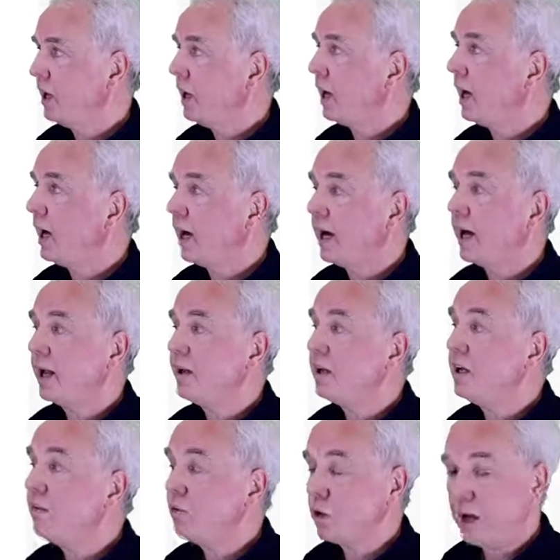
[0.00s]
And
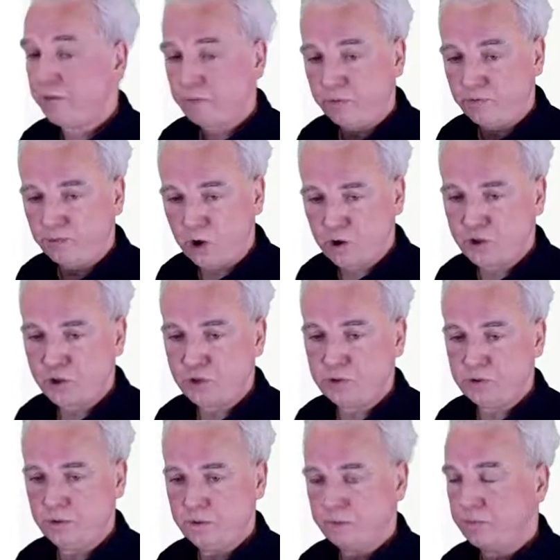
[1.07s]
if you have a
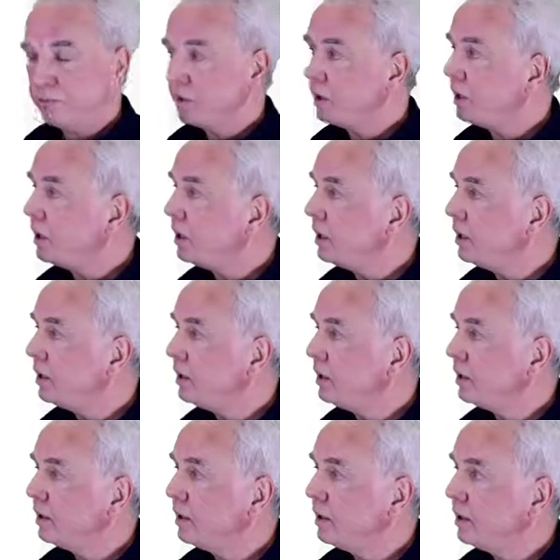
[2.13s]
function
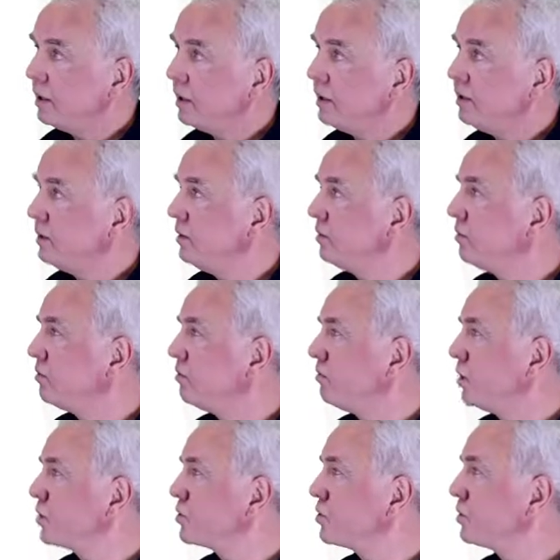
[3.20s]
in, uh, in the
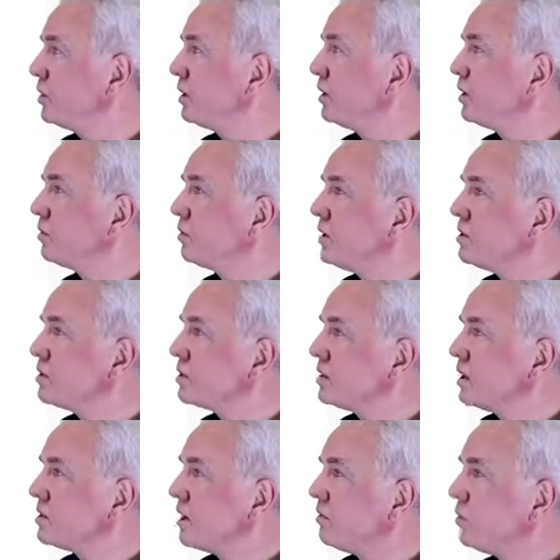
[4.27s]
functional interfaces,
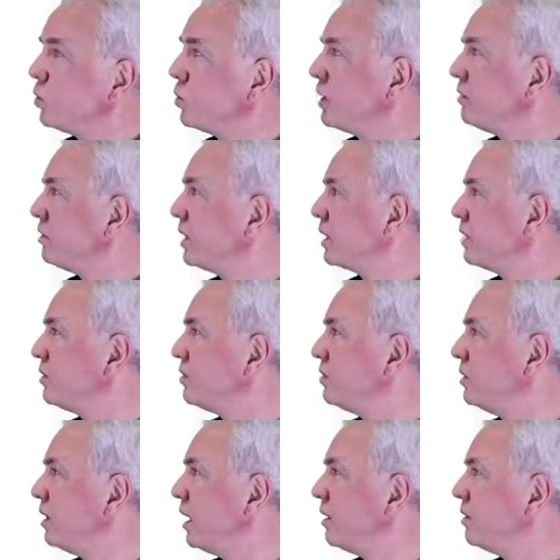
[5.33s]
let's have a look if I can
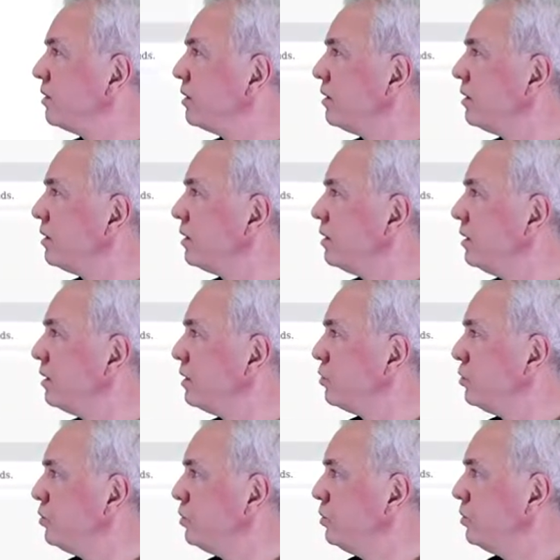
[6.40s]
see that uh, here
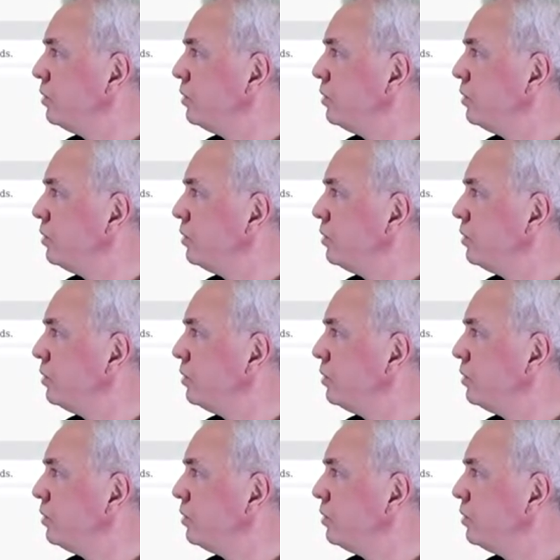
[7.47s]
too.